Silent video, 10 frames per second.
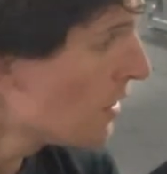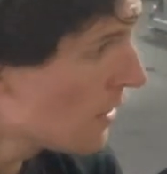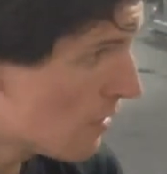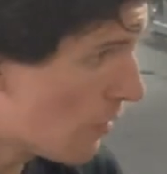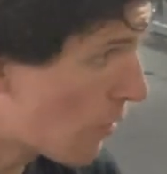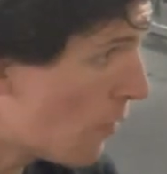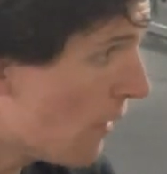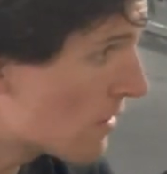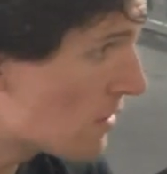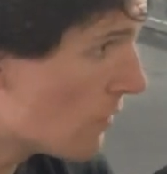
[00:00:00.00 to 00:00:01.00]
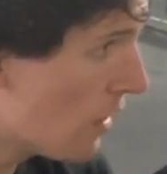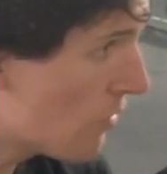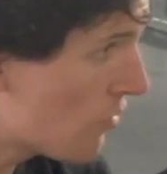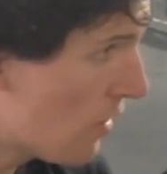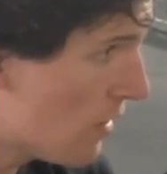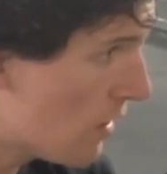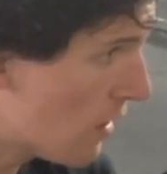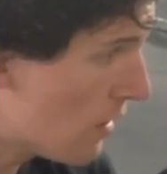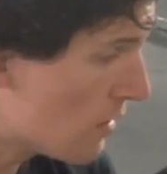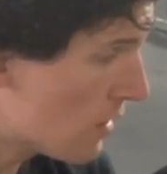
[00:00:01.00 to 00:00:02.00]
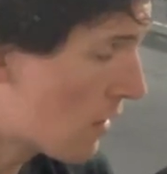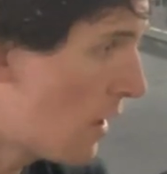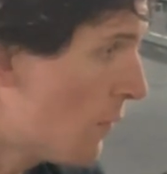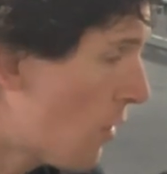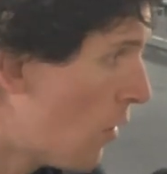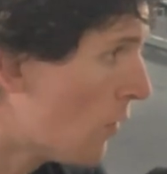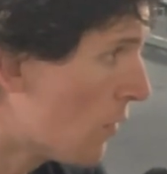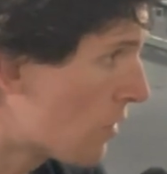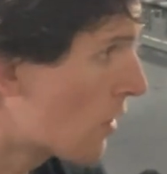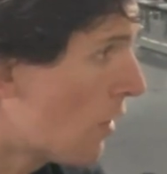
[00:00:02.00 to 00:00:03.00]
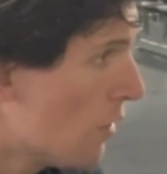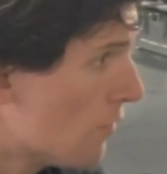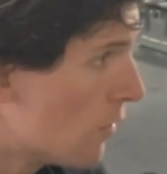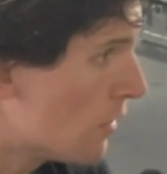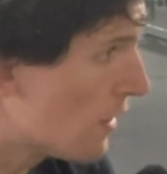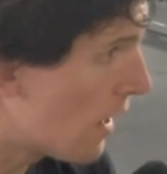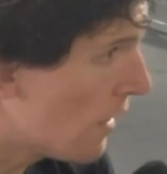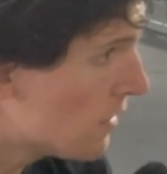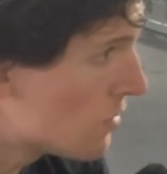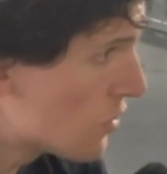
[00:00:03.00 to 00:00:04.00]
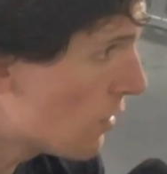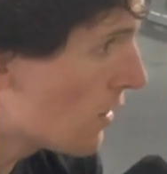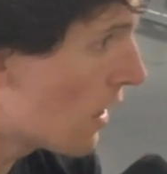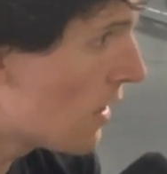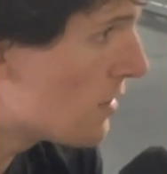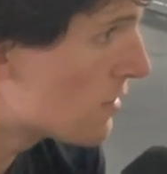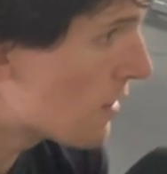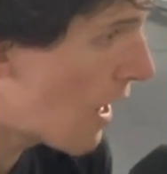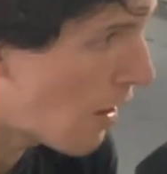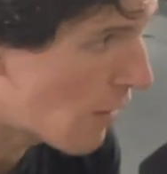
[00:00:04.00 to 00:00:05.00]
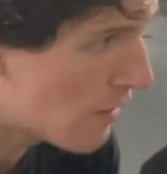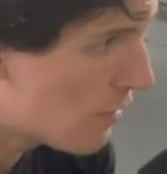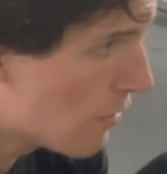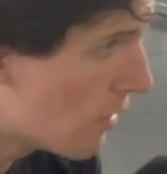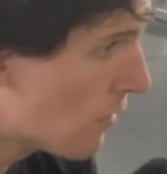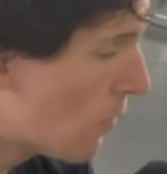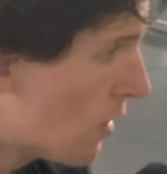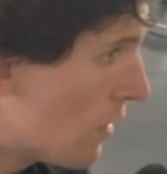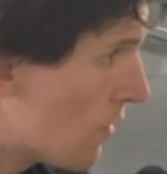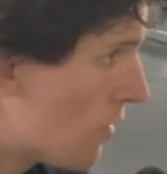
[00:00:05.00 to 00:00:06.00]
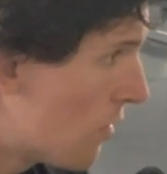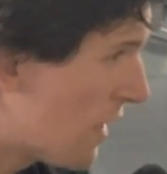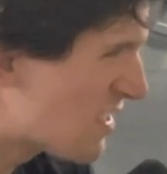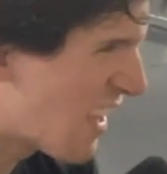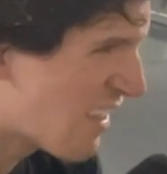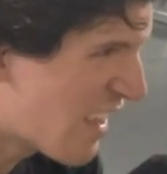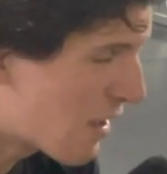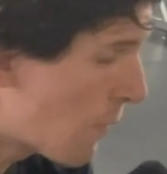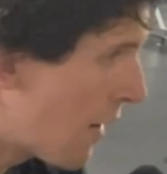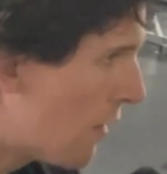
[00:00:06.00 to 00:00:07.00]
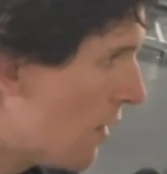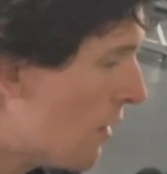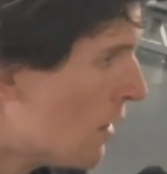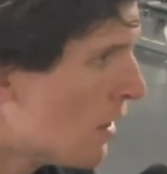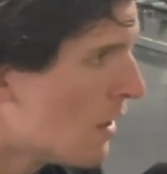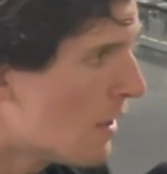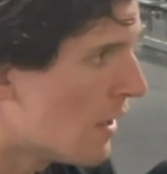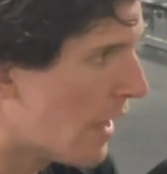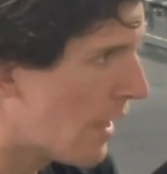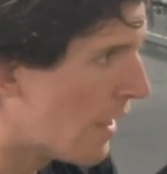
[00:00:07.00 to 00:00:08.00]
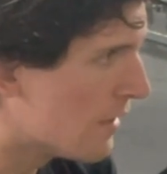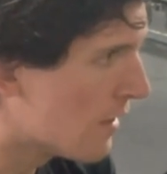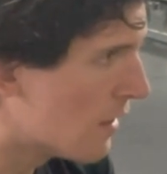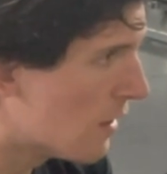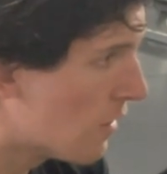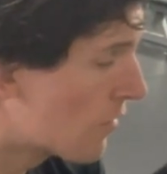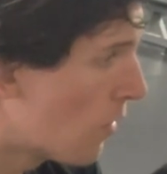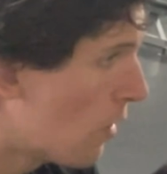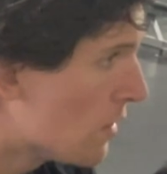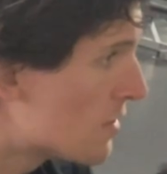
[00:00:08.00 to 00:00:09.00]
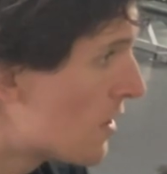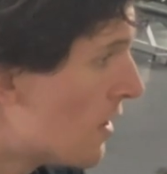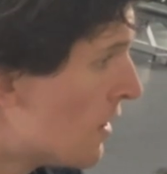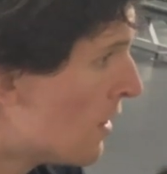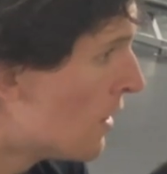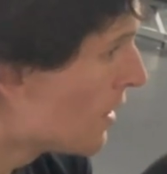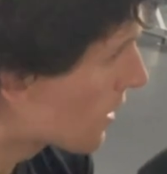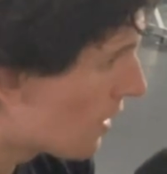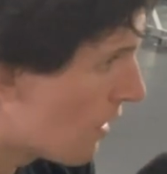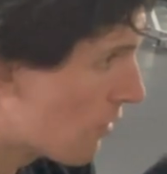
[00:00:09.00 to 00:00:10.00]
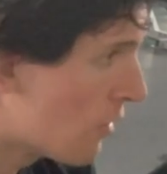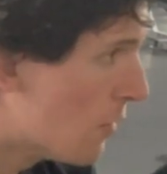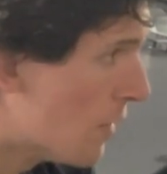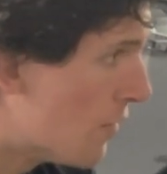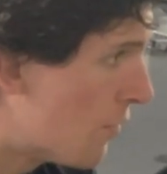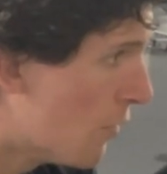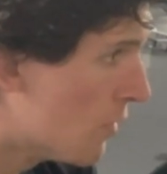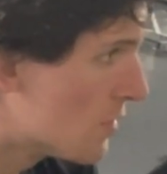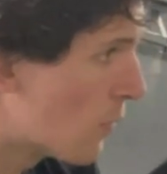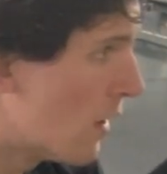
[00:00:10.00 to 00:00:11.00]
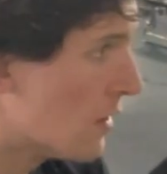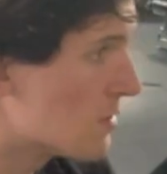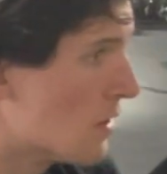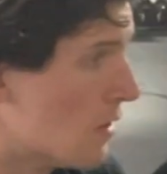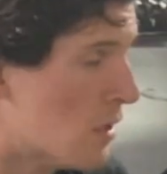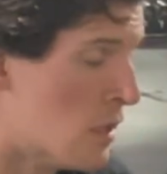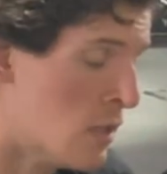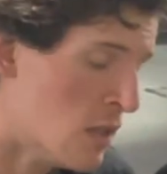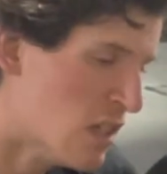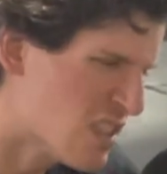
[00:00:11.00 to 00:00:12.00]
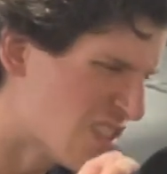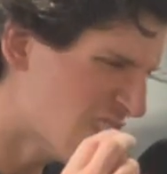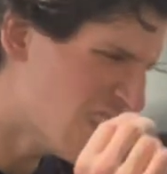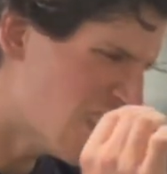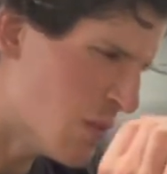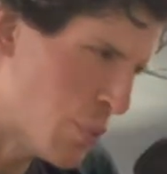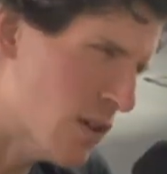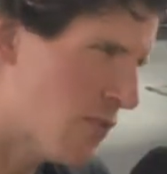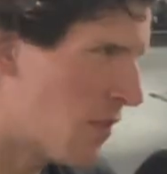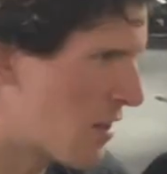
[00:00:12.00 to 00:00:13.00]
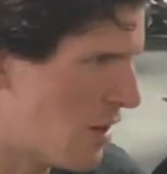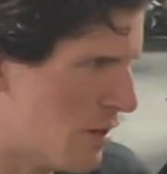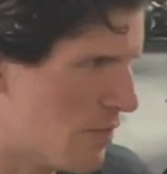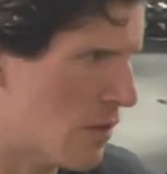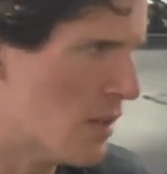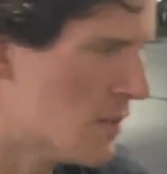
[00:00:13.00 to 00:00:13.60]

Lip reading: and then we'll go make some lunch, and I'll keep going with the carnivore diet, show you guys how I do it, what are the things I like about it, and of course, going to have a little bit of fruit as well. So it's not perfect carnivore,